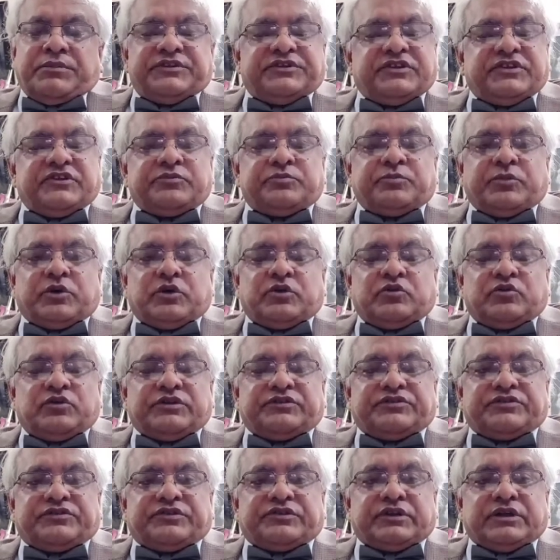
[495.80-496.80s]
Mrs. Moore
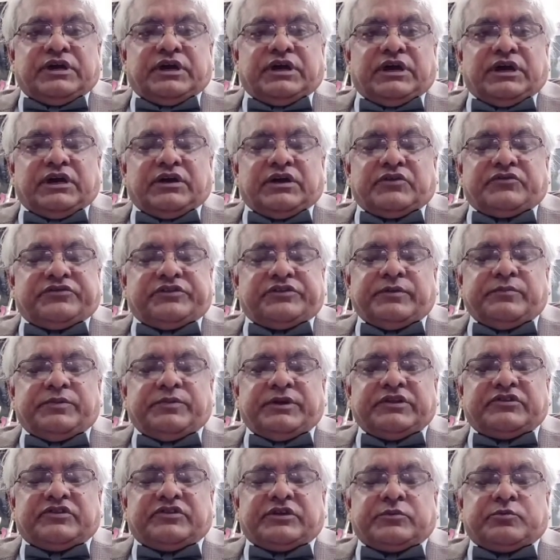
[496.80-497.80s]
was
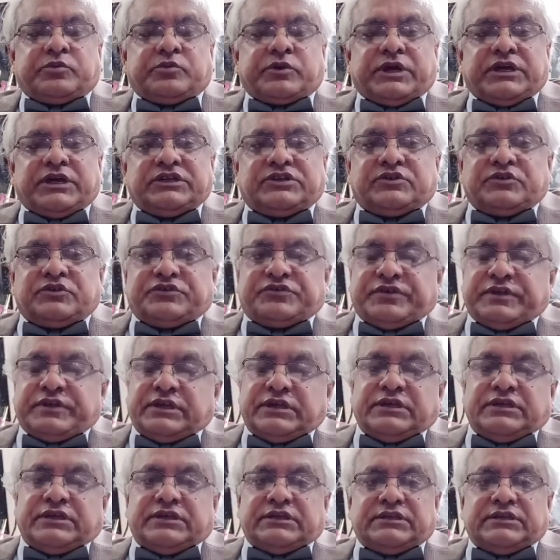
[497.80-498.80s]
simply surprised to
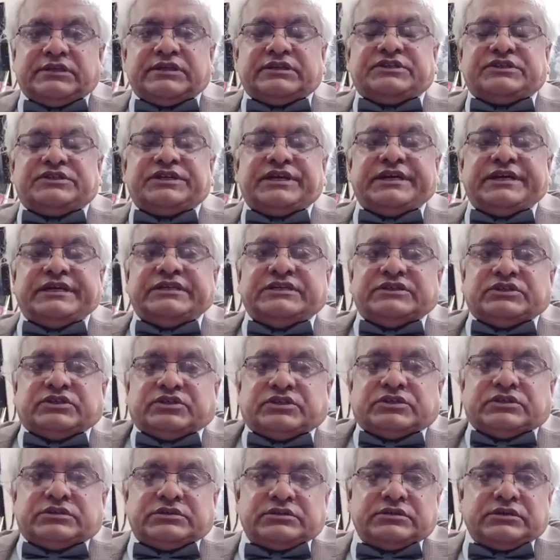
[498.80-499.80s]
see the
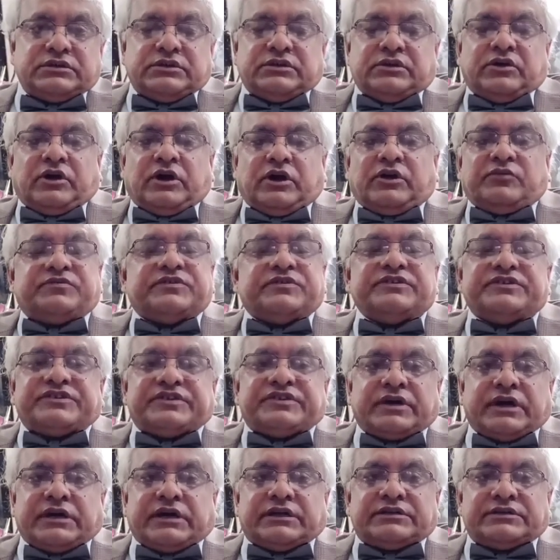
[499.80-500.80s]
change of her
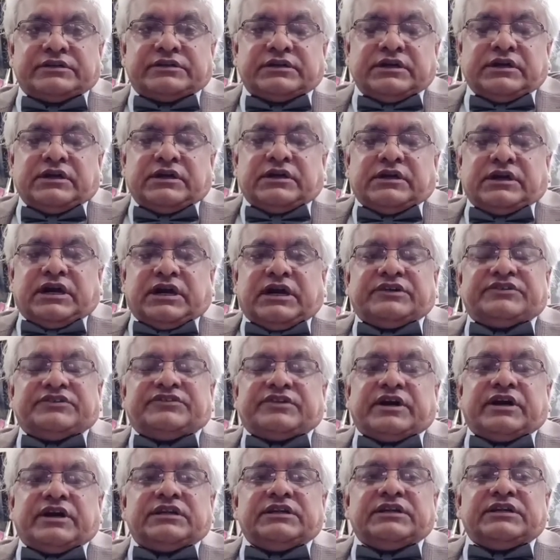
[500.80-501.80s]
son. Her
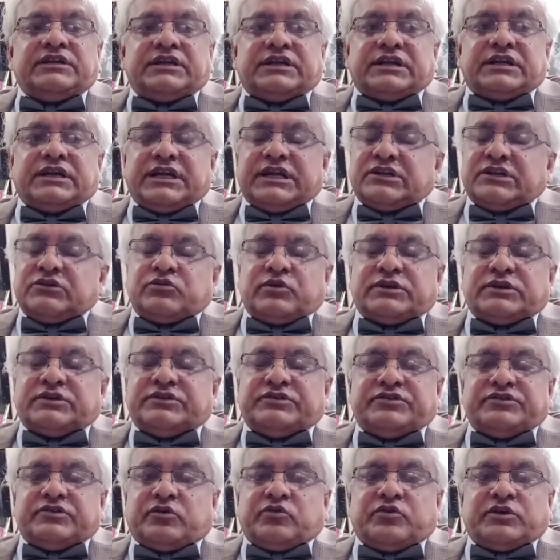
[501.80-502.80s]
son in England
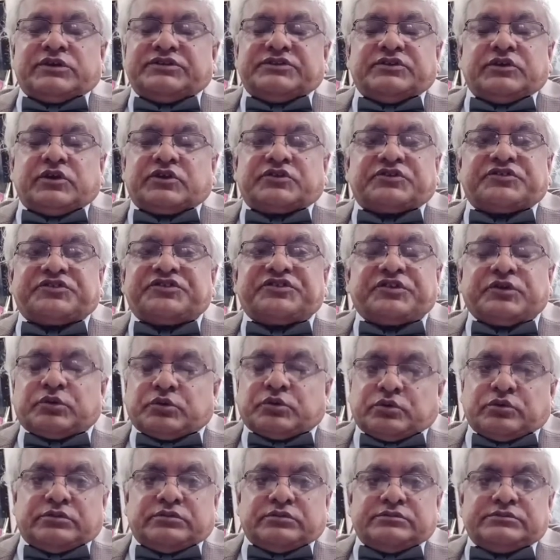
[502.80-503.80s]
was not
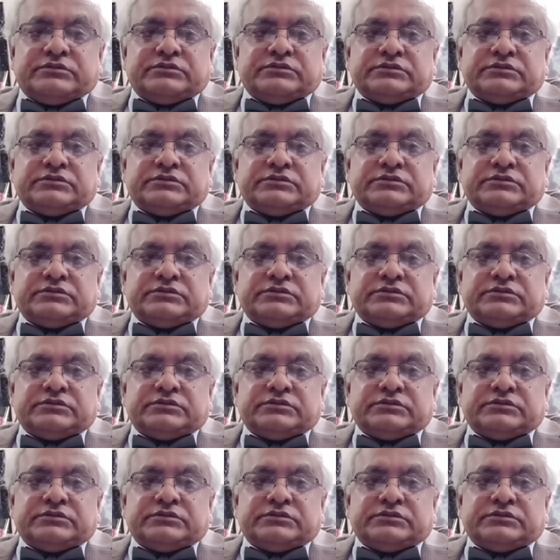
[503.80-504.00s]
so.